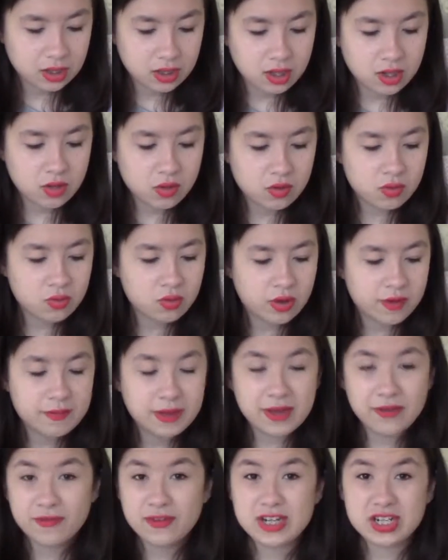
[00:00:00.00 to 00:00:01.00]
oh, am
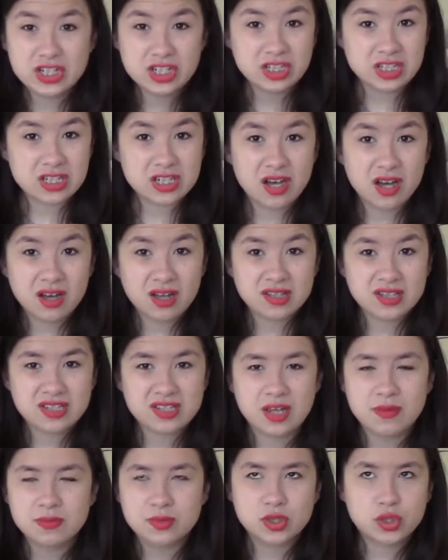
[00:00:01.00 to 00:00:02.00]
I finishing the tasks?
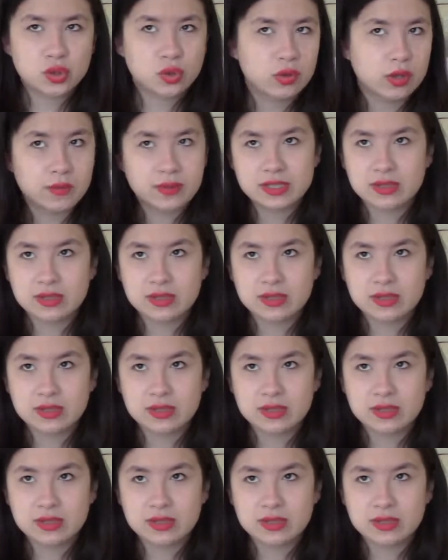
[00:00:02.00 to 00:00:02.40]
I'm sure there was